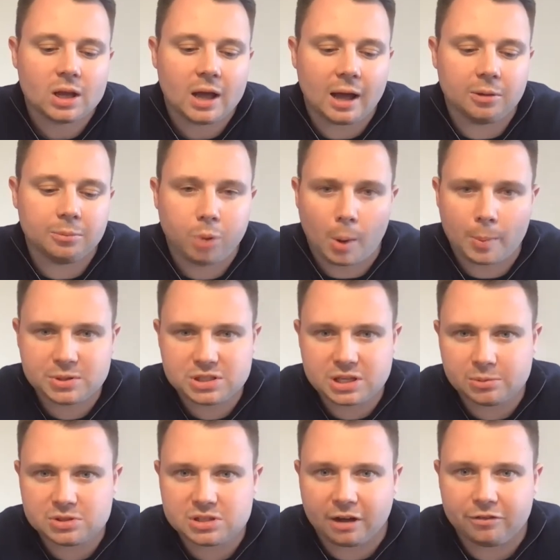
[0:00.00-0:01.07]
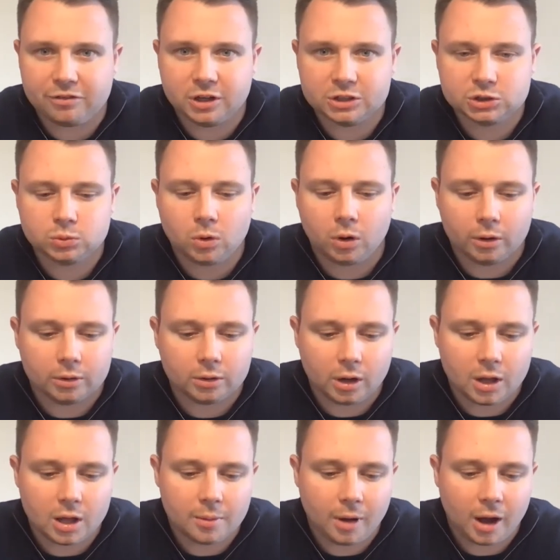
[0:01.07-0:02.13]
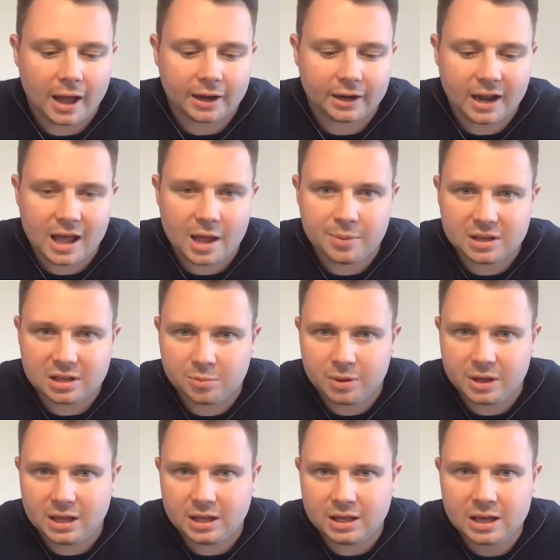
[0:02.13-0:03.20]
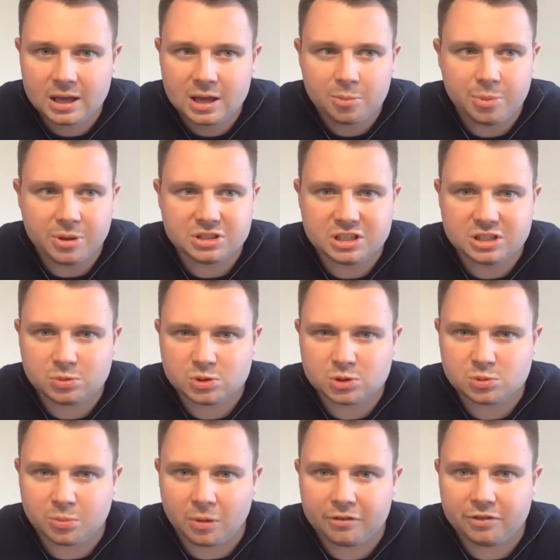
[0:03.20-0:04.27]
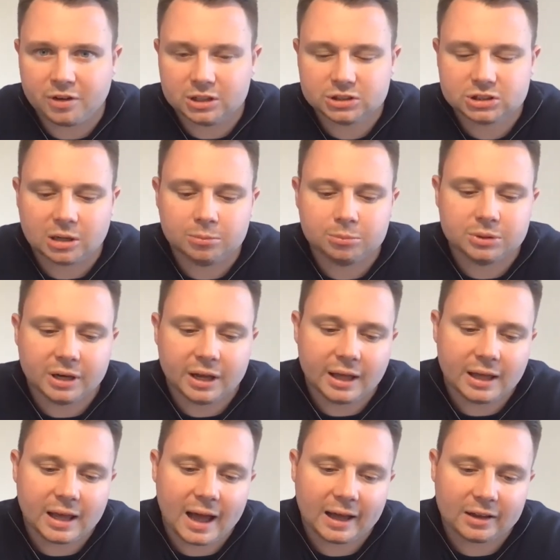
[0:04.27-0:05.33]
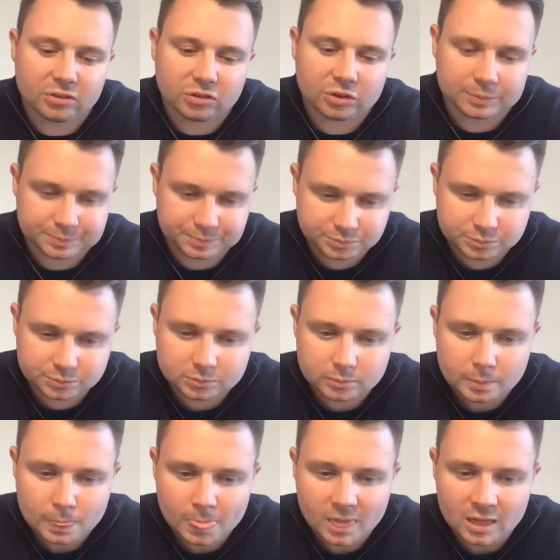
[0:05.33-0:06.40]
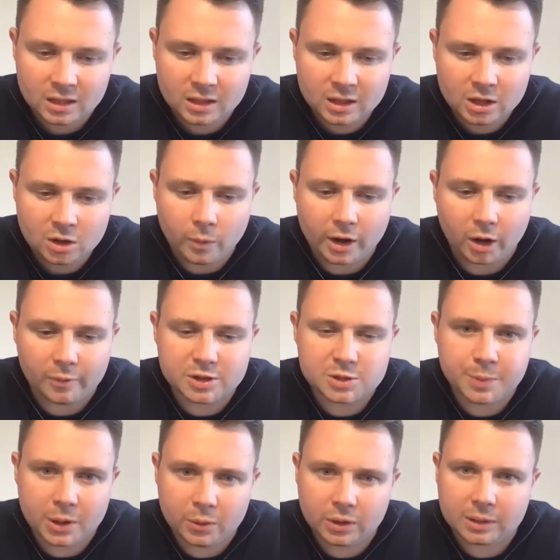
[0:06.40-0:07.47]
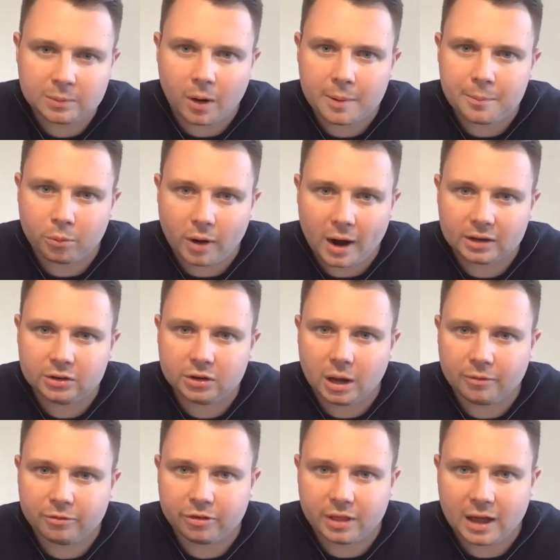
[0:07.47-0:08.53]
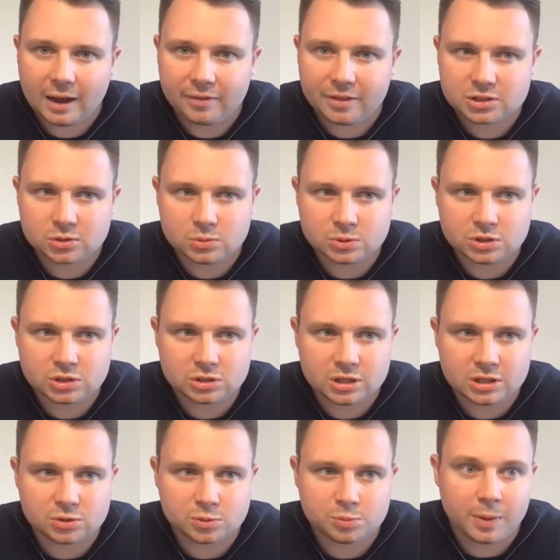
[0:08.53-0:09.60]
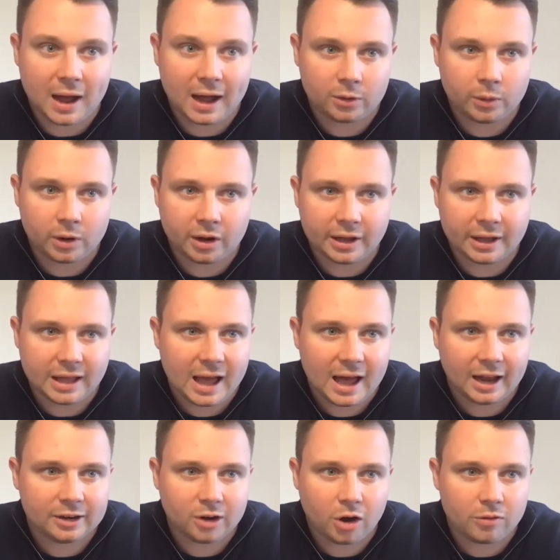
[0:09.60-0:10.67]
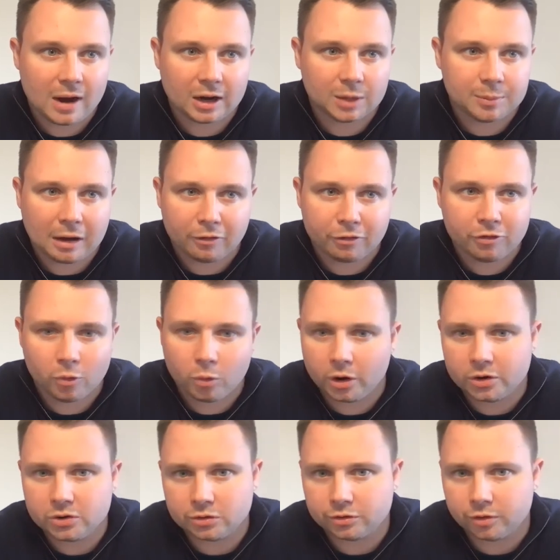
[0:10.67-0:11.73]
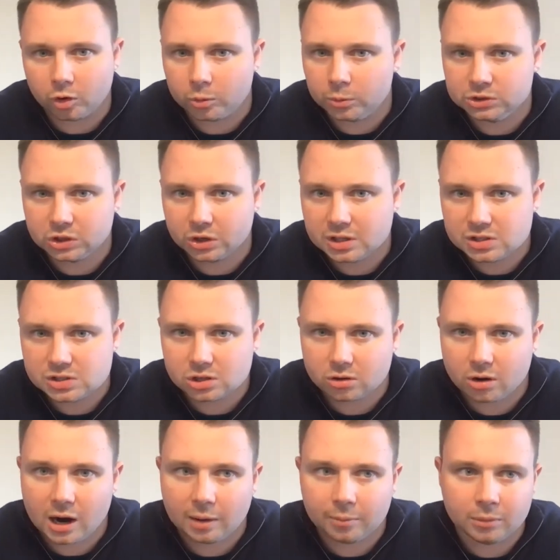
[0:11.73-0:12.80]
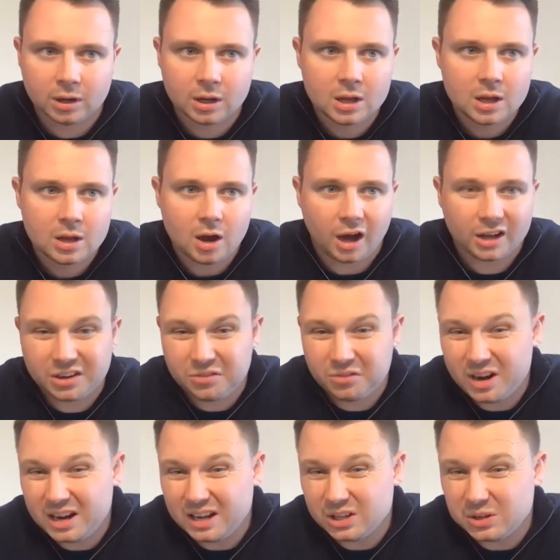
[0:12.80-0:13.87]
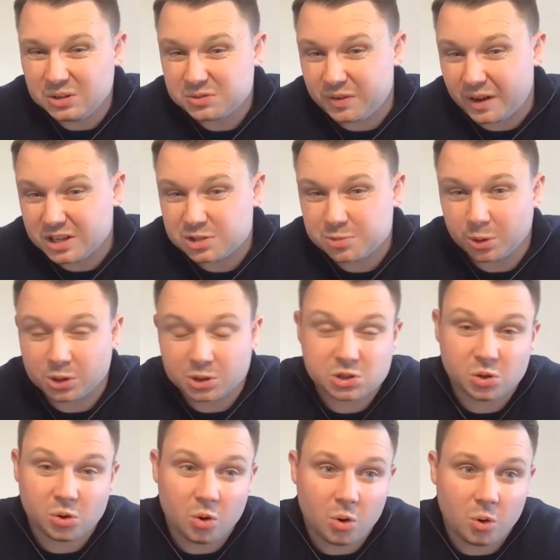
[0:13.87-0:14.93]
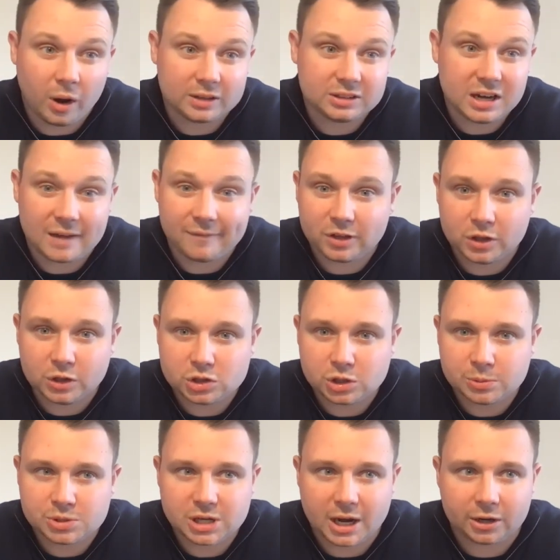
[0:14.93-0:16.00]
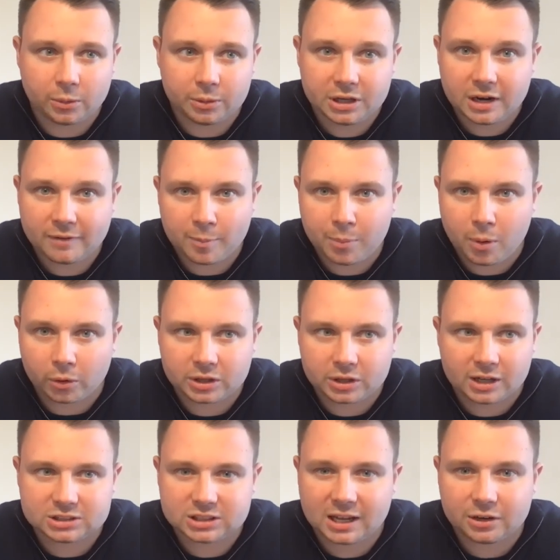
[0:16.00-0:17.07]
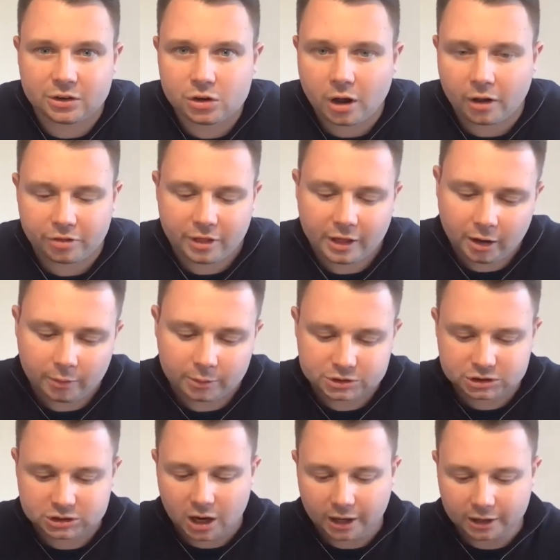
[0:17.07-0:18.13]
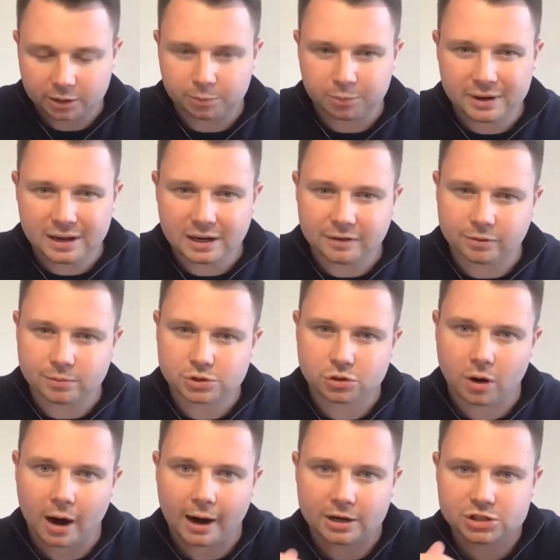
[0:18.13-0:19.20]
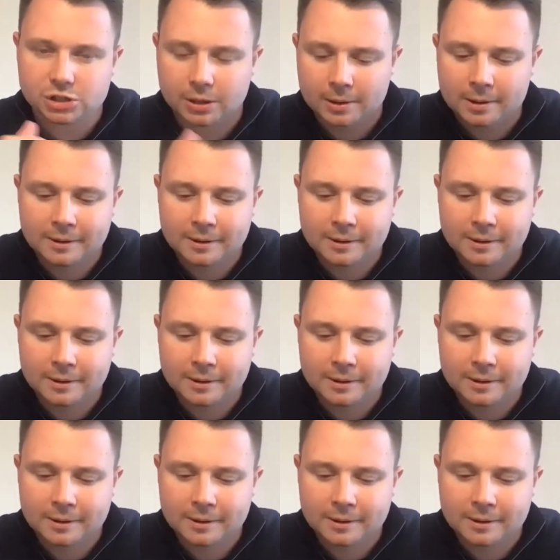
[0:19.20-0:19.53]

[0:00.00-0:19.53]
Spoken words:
And property was that first one. I had an Airbnb business, which was my first company. And when I was building my brand up for that, this was back when I had around about 400 followers on Instagram. I didn't really use Facebook at all. I didn't have a YouTube channel. I didn't have a podcast. I had nothing. I was starting completely from scratch.